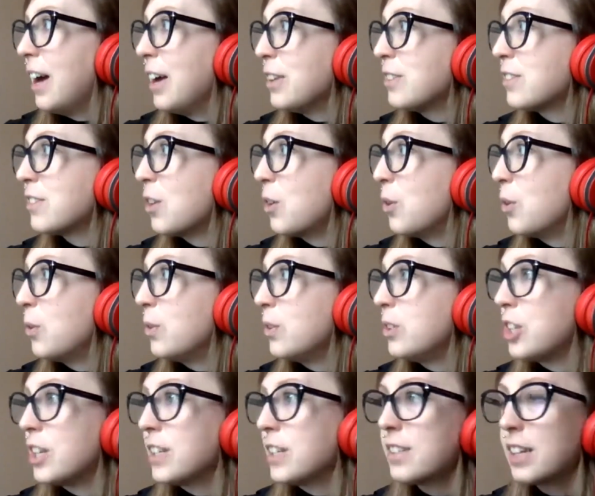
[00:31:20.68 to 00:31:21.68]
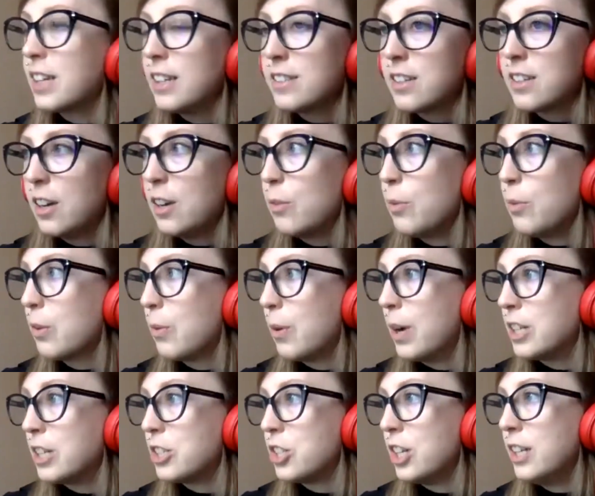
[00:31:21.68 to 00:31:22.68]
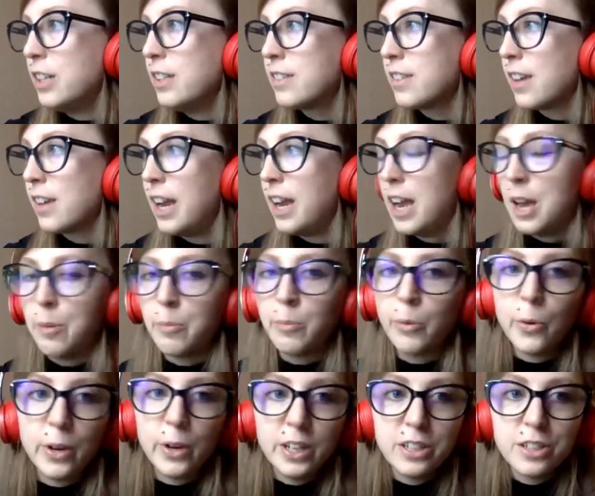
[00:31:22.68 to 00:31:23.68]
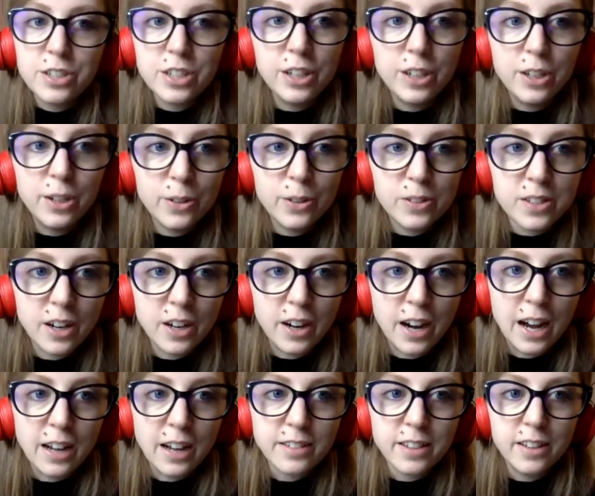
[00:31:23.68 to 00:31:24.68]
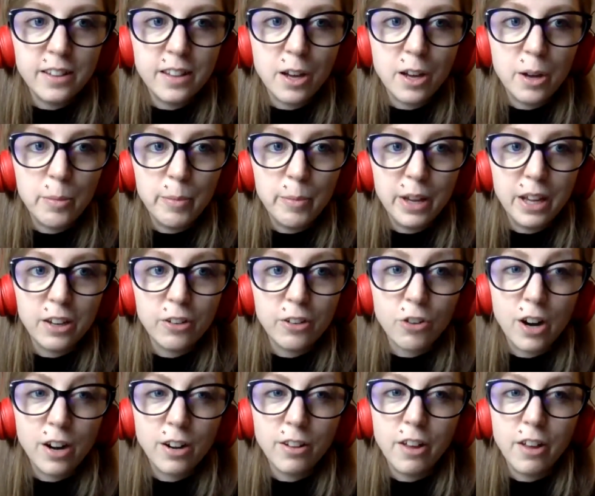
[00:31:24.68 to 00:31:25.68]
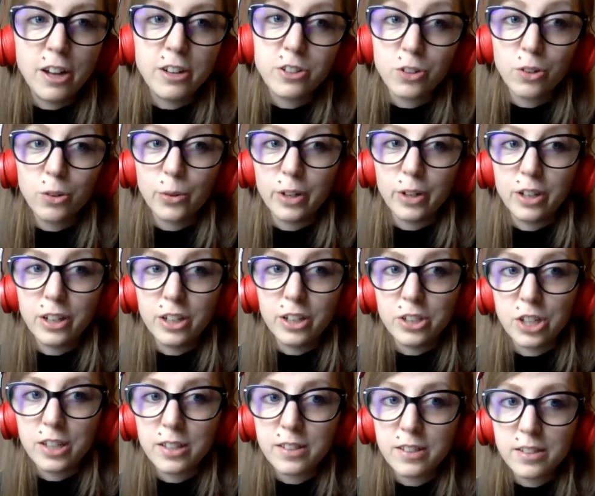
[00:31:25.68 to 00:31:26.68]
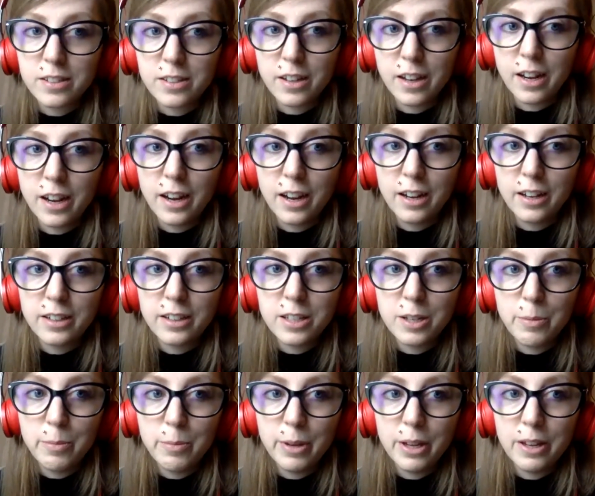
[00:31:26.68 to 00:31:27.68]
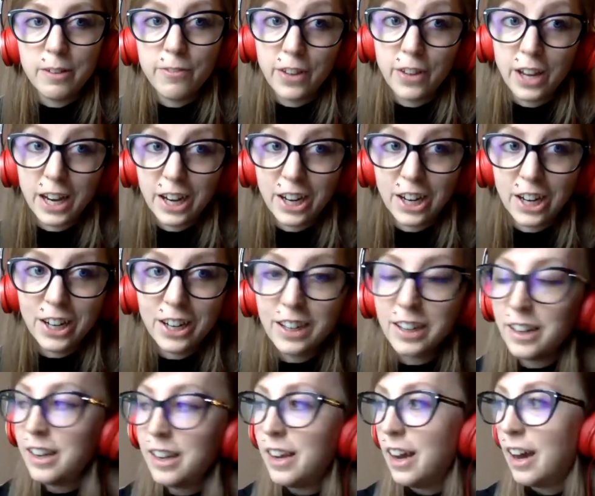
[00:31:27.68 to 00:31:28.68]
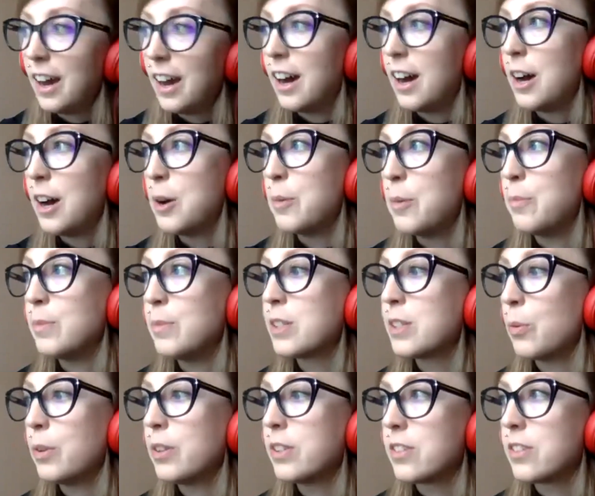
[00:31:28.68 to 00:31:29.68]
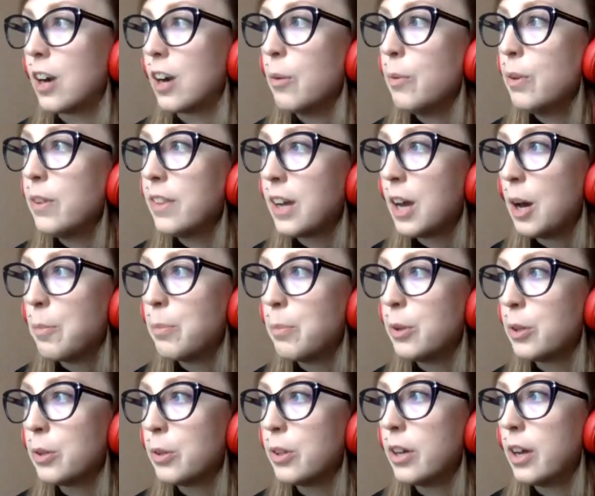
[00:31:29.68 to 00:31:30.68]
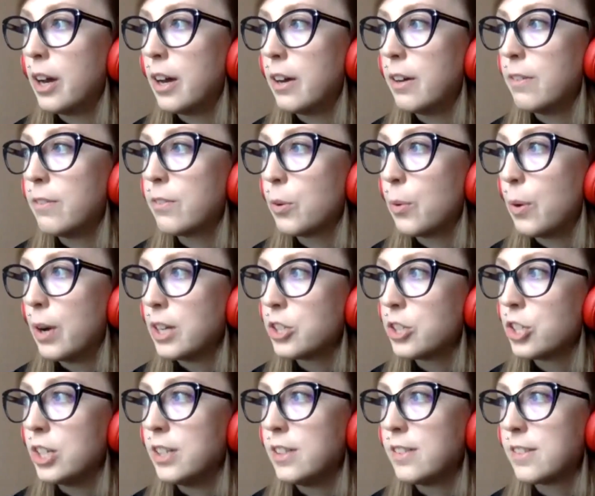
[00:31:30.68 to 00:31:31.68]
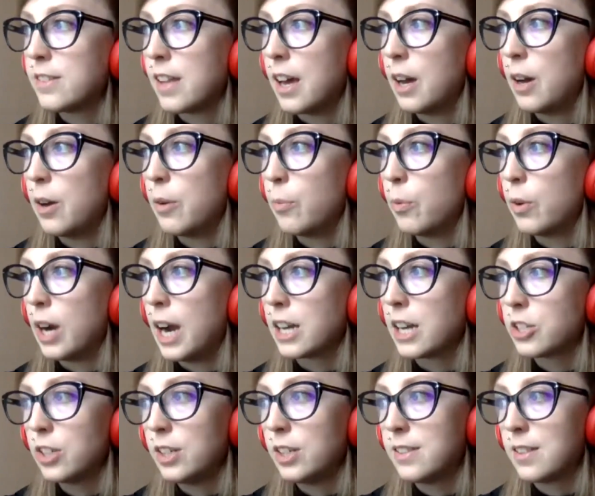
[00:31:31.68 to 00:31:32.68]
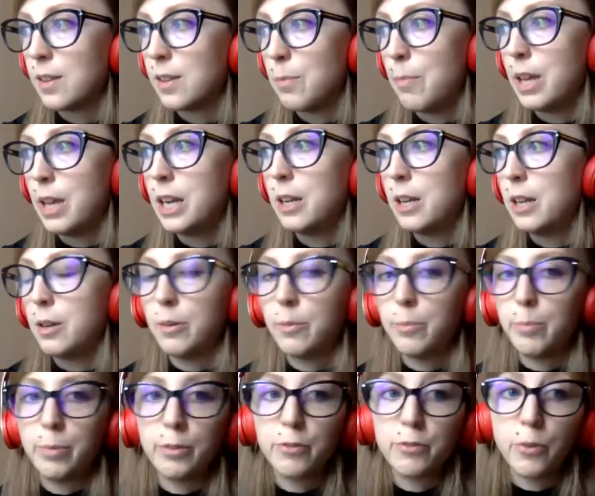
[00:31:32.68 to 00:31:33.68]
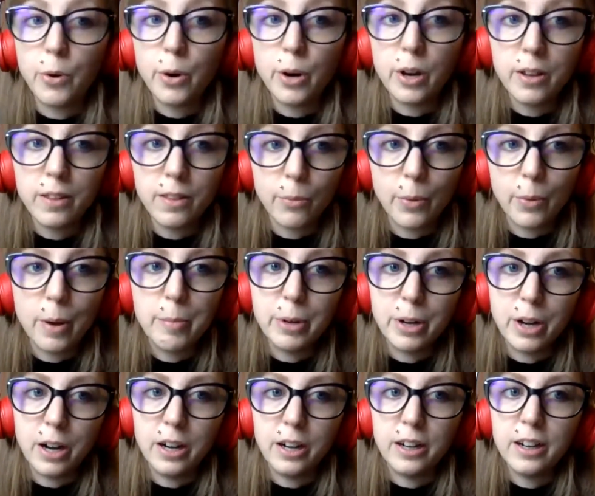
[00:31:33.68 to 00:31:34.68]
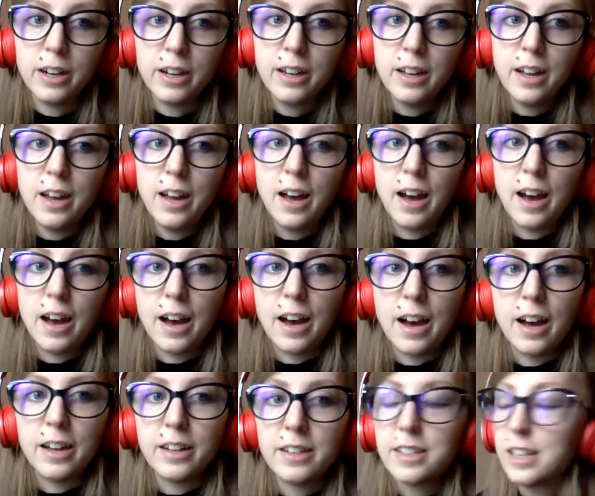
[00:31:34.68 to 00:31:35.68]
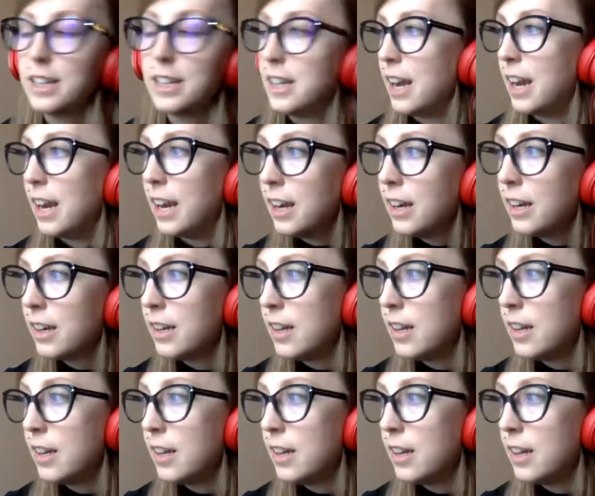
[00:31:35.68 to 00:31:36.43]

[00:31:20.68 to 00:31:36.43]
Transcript: So just to get started with questions, I am going to start asking them in chronological order, just to be fair. So we'll start with a couple of questions that were actually submitted before the webinar today.